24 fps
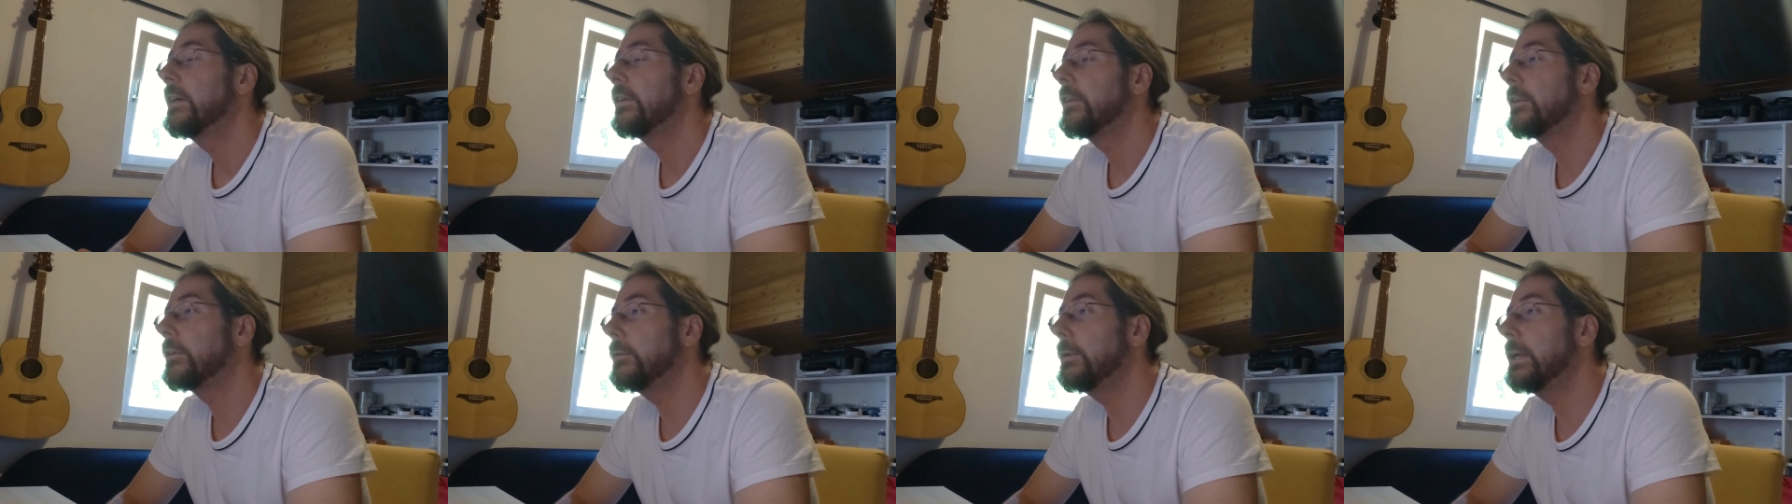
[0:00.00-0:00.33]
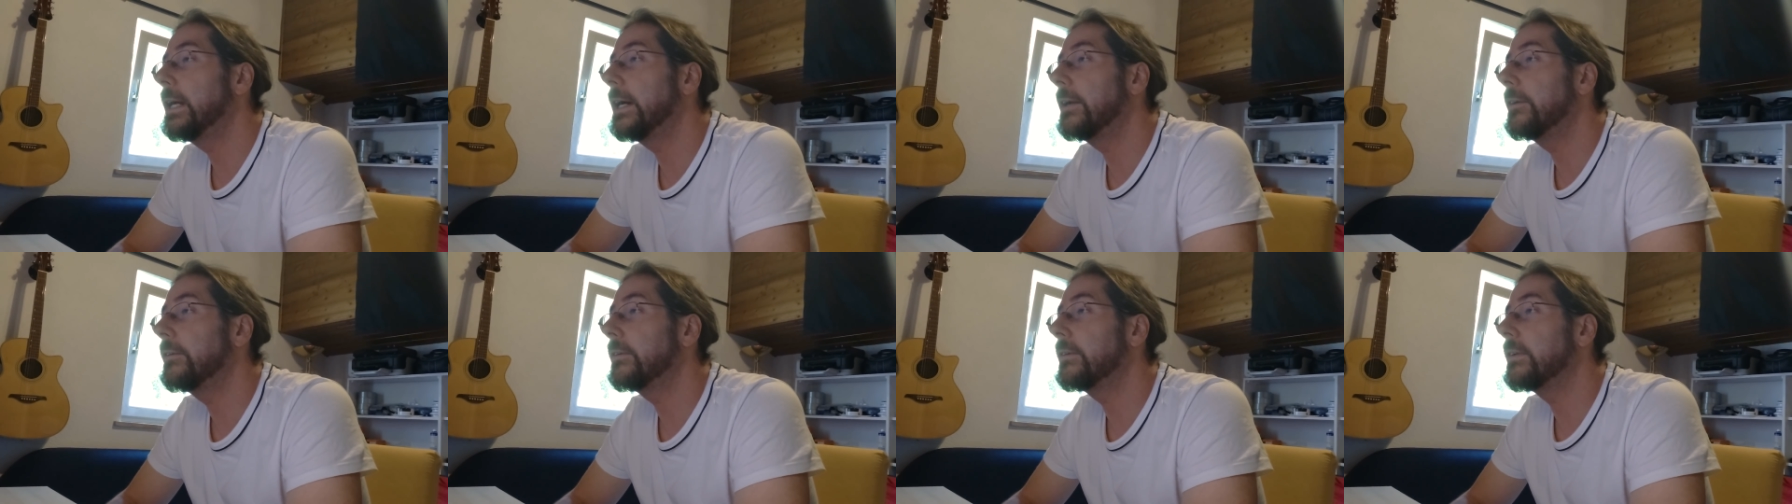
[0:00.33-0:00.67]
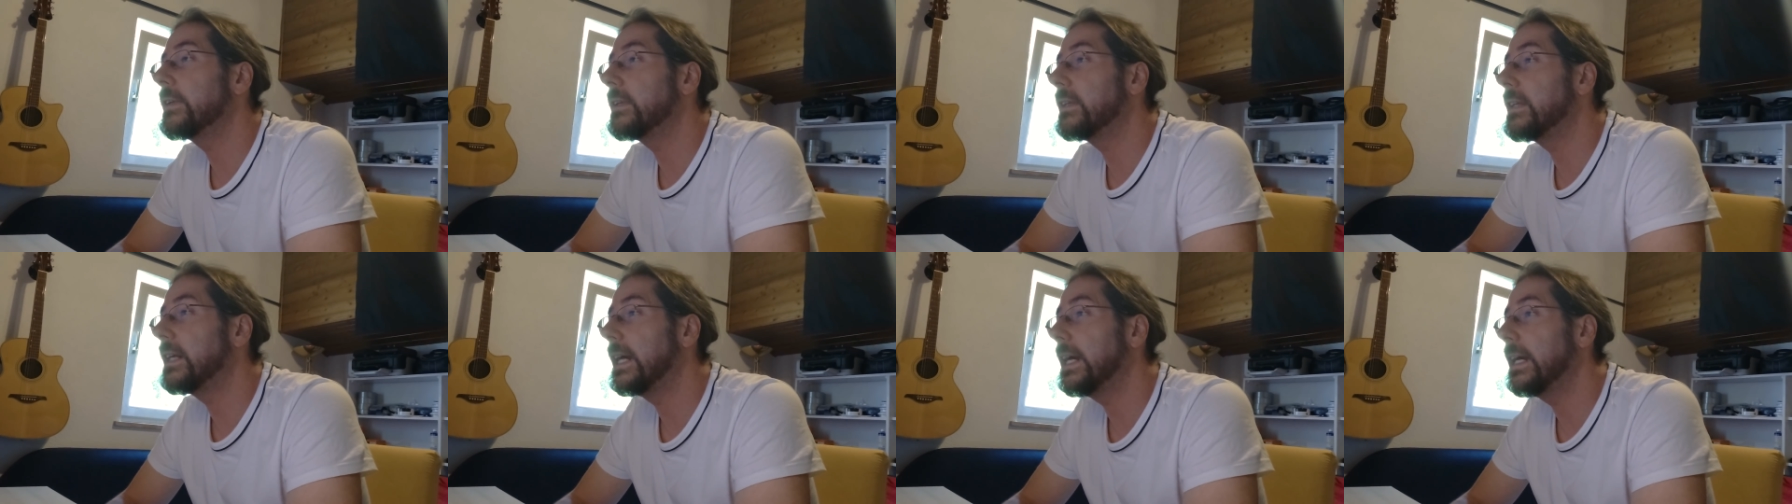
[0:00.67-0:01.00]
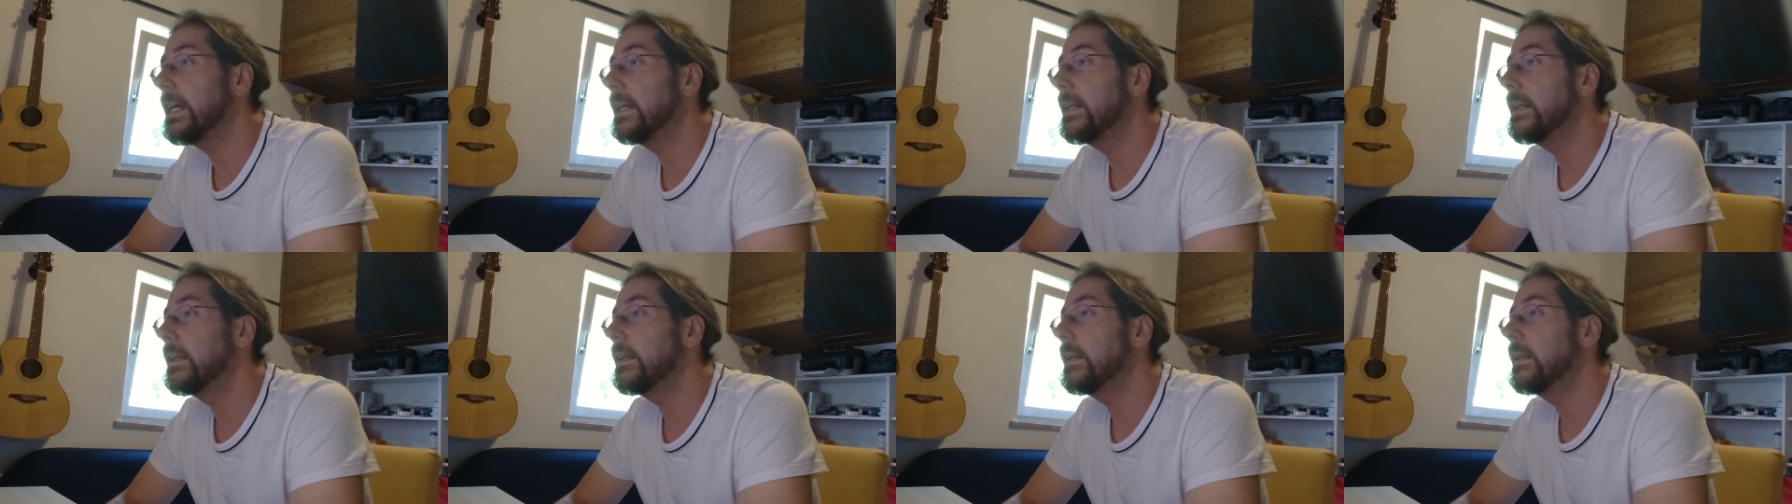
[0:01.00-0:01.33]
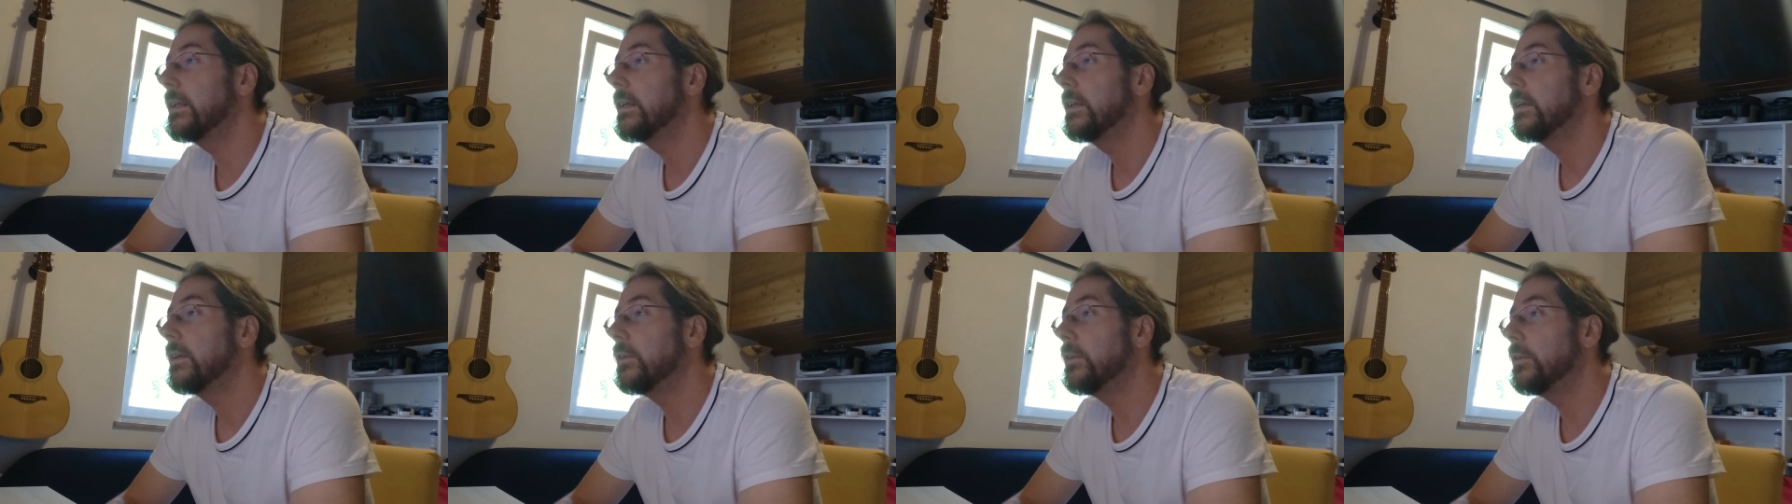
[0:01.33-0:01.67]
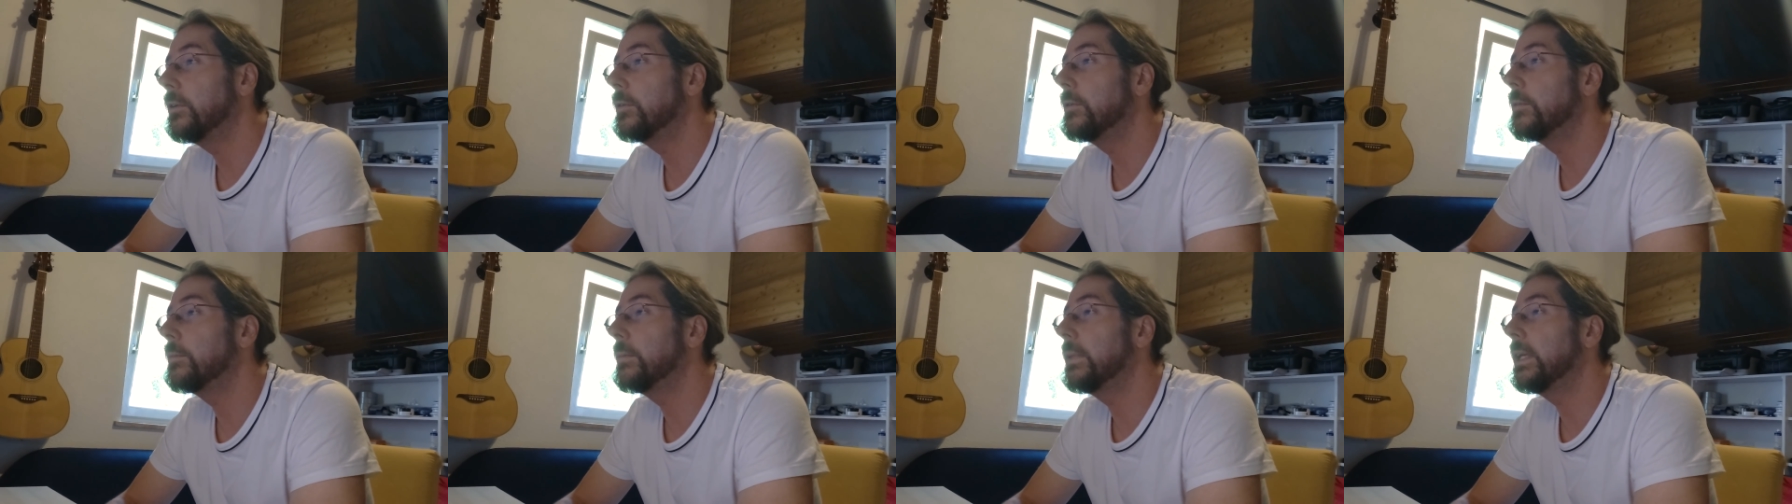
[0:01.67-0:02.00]
310
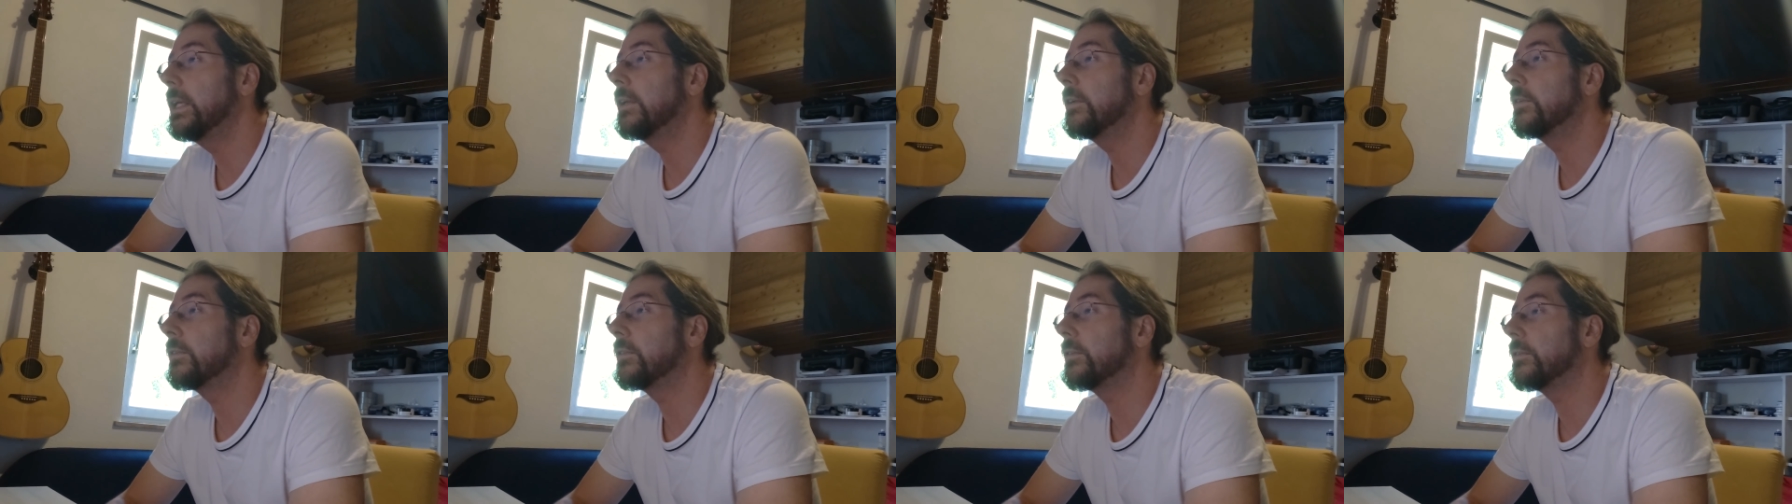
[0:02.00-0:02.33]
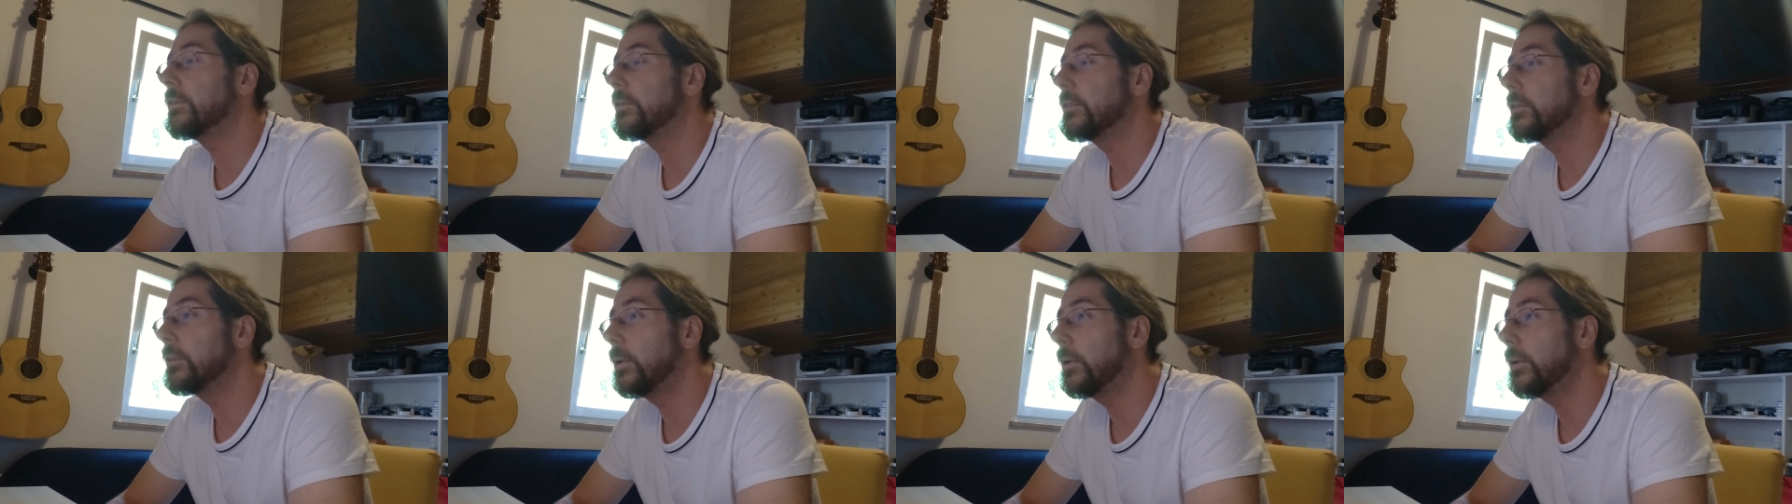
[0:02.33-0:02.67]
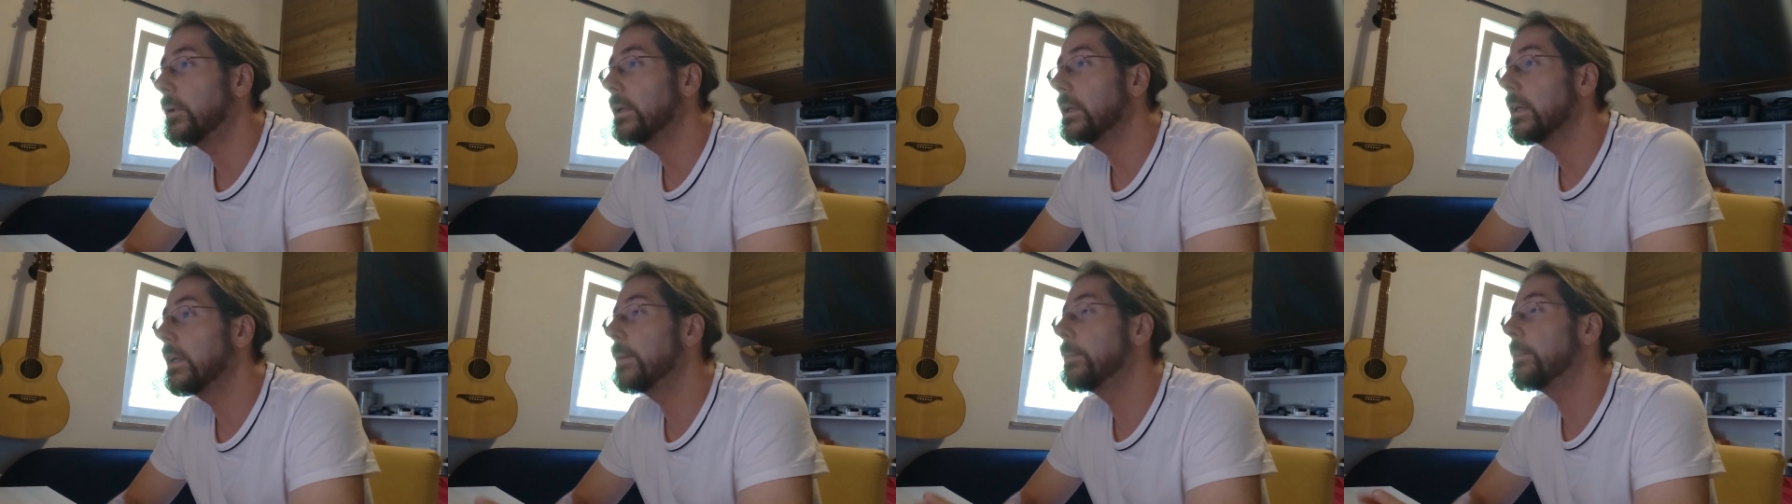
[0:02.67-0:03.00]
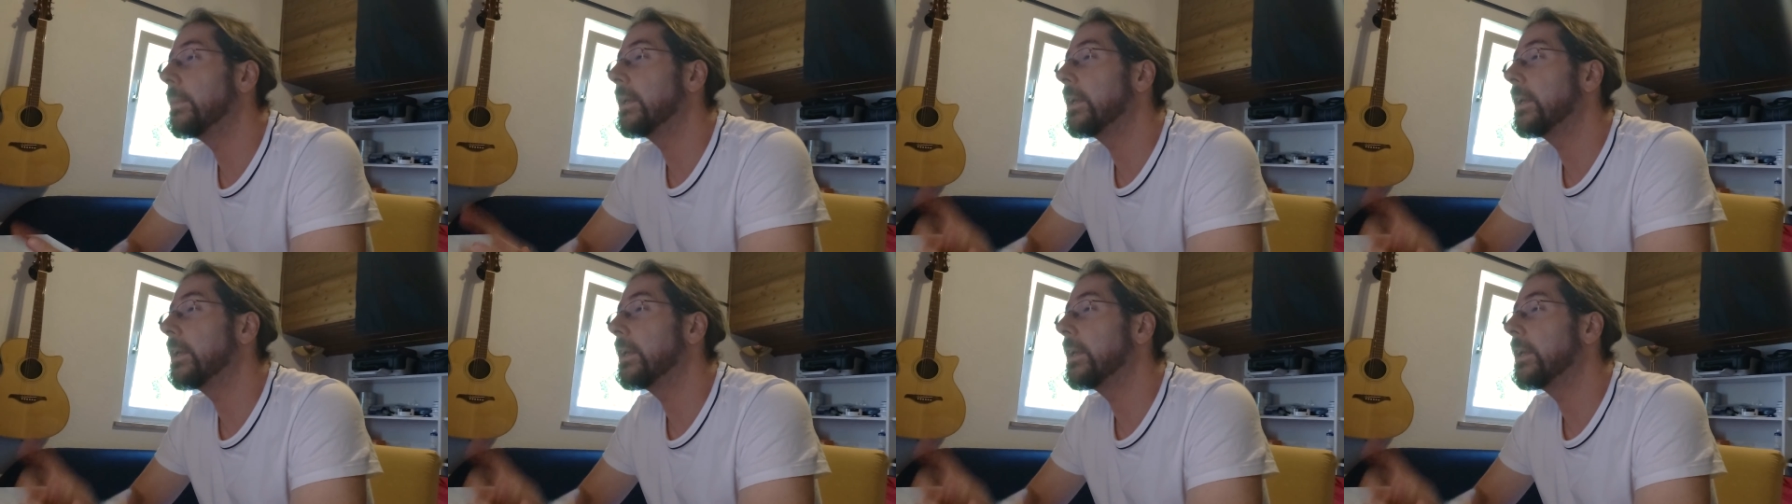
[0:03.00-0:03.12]
newton meters of torque,